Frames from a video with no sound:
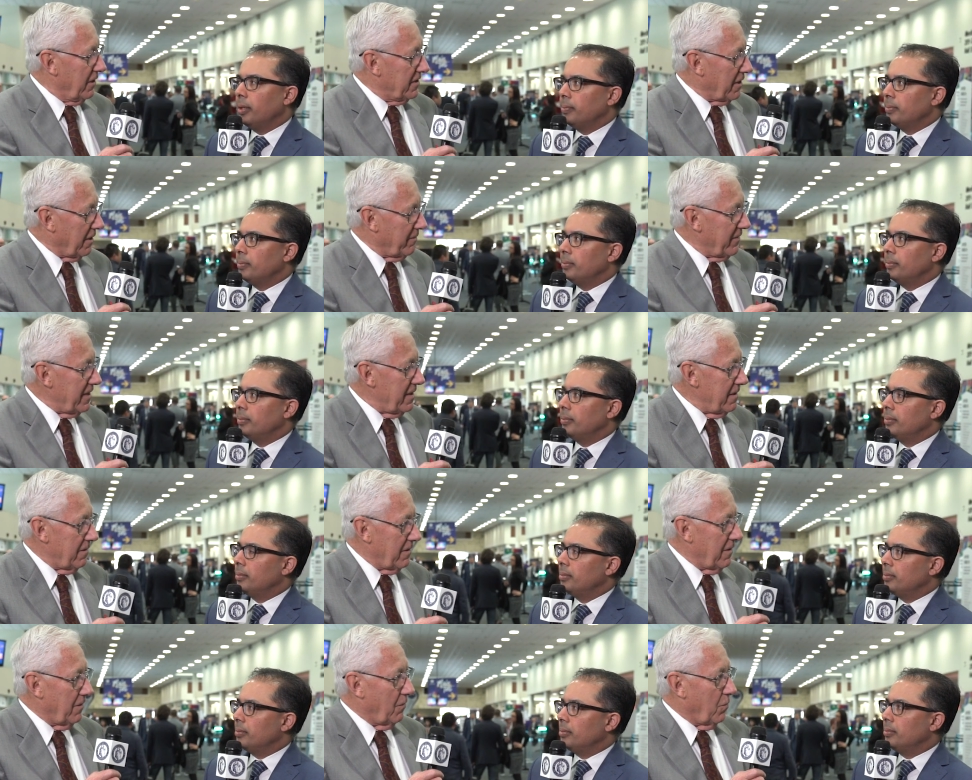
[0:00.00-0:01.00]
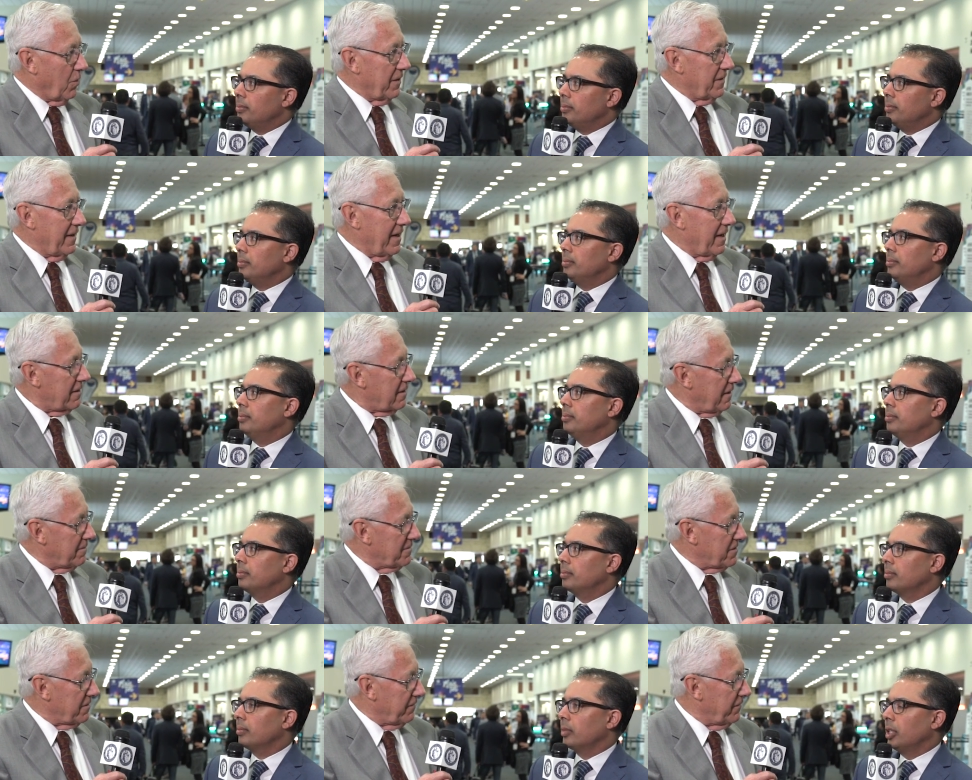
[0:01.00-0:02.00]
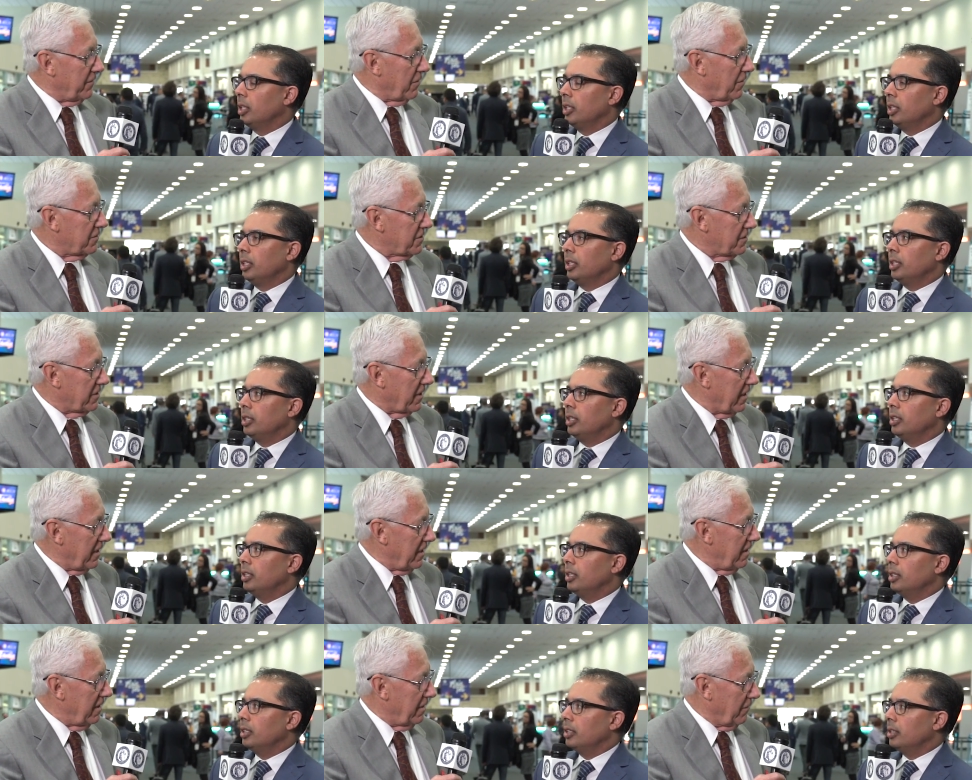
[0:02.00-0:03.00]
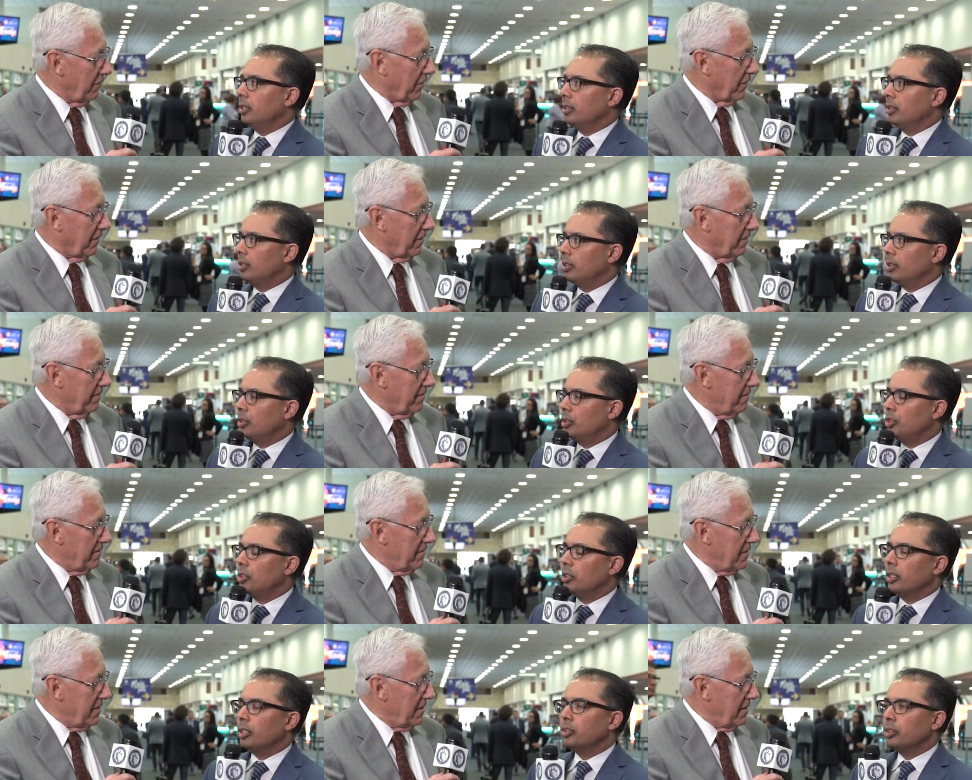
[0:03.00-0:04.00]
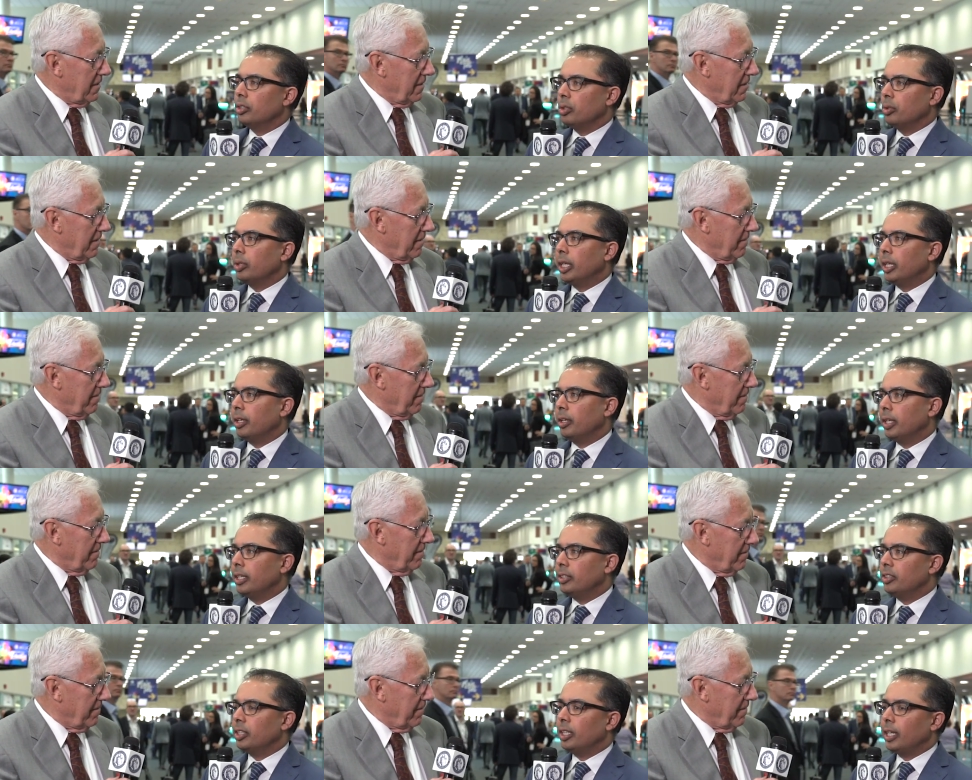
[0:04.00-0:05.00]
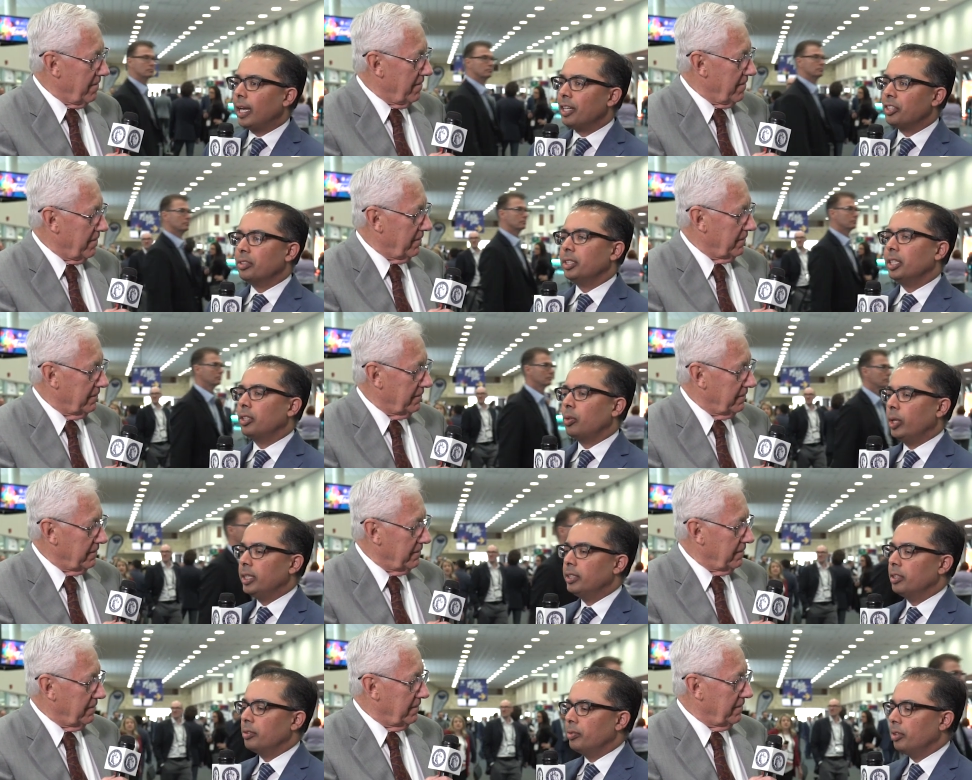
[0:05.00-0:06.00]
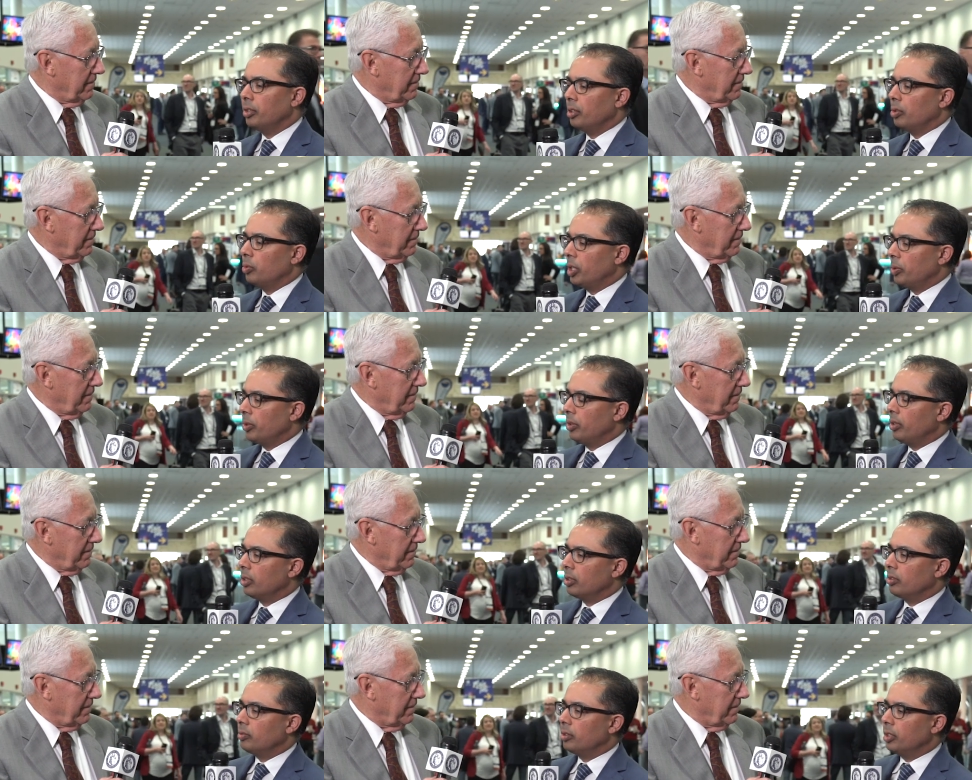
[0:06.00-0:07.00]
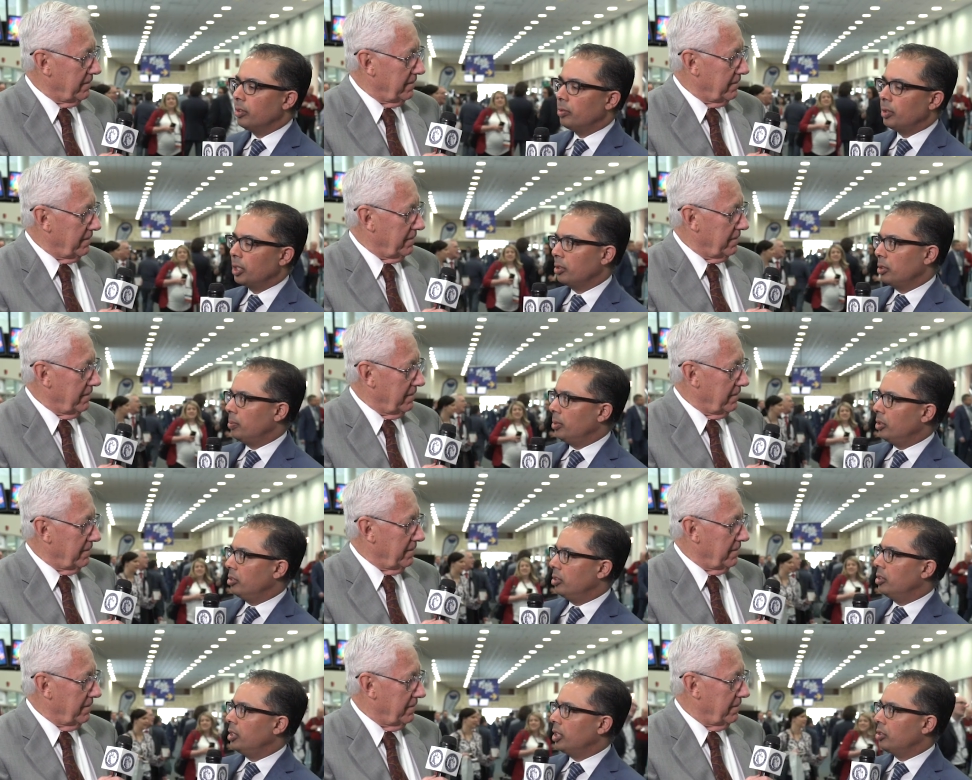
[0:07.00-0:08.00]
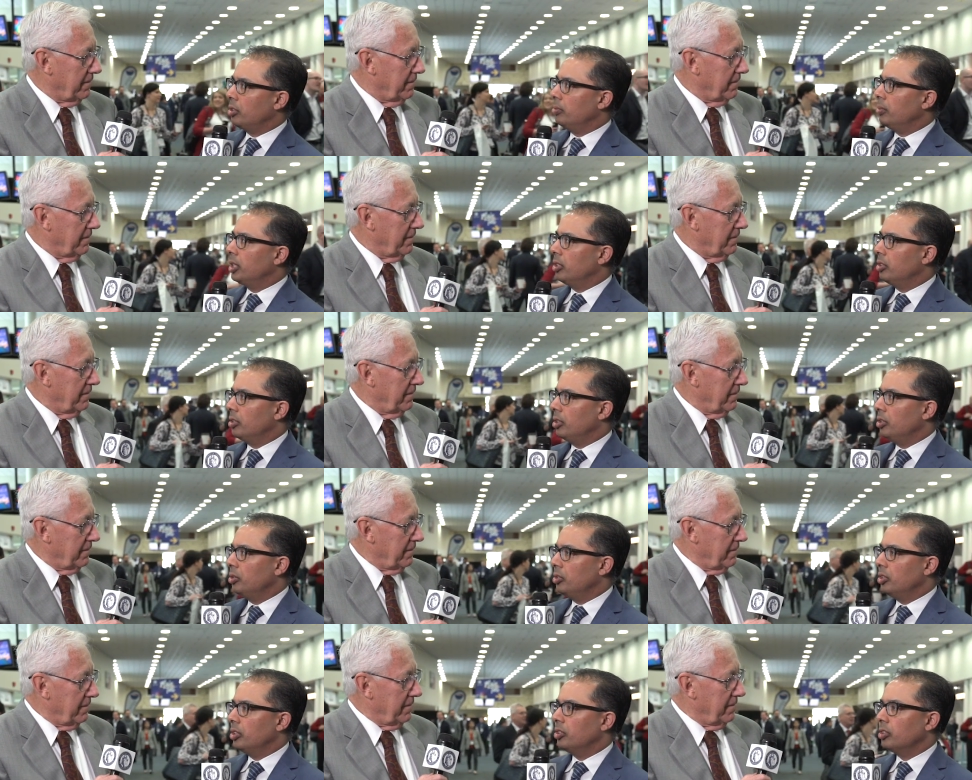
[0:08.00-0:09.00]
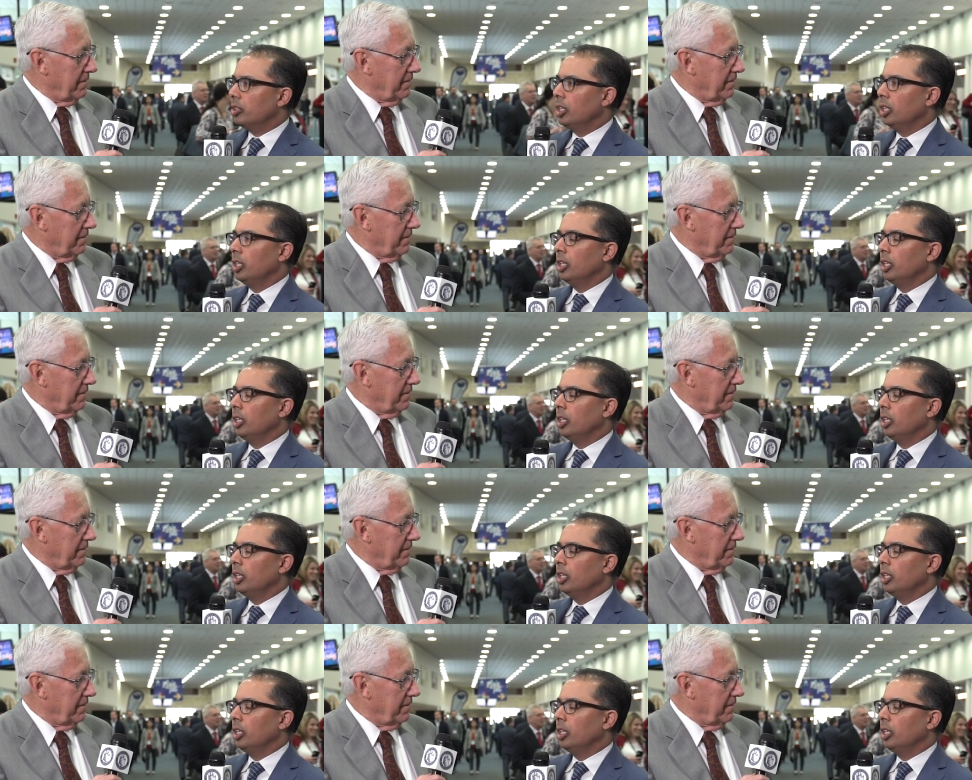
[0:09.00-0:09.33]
Speaker 1: Tell me what the outcomes of your study were.
Speaker 2: Sure. So uh, it's actually quite different than the way we think of irregular uh, pulse detection because it uses